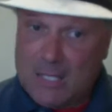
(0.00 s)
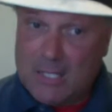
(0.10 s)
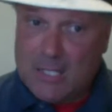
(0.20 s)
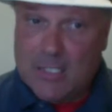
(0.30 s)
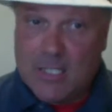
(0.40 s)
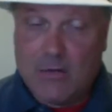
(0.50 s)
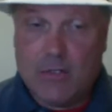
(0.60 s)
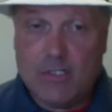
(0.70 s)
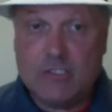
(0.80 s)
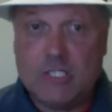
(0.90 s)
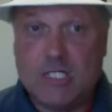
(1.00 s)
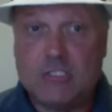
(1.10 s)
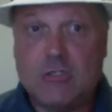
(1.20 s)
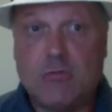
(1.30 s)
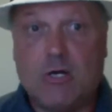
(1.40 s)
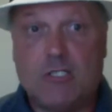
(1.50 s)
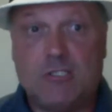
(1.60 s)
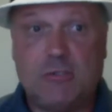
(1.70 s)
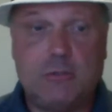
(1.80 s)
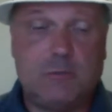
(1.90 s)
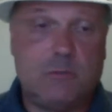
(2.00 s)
identitarians, not so much.